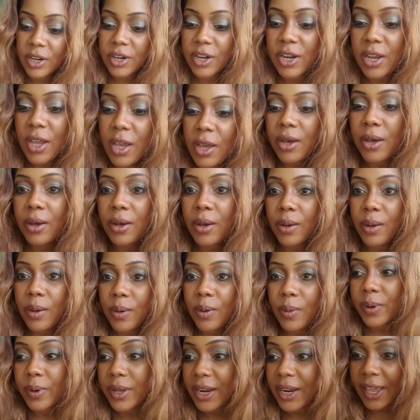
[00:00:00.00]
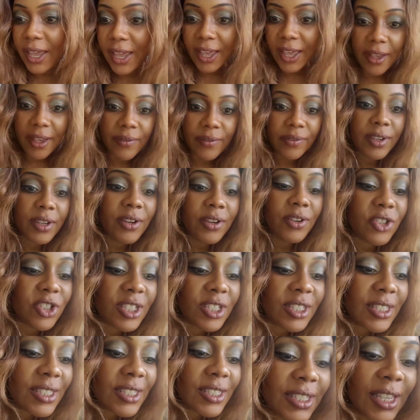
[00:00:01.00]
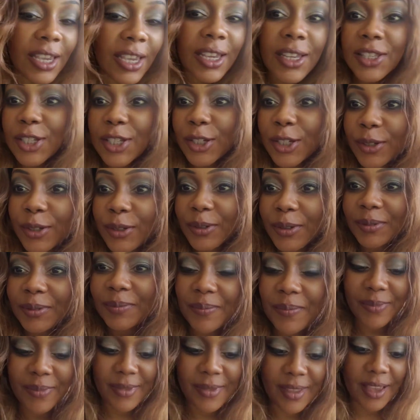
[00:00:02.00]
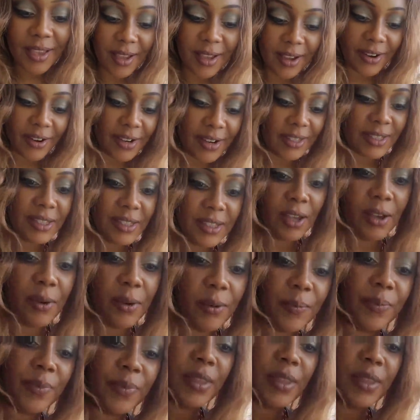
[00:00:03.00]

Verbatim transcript: to know what I have here, just stay tuned. All right, so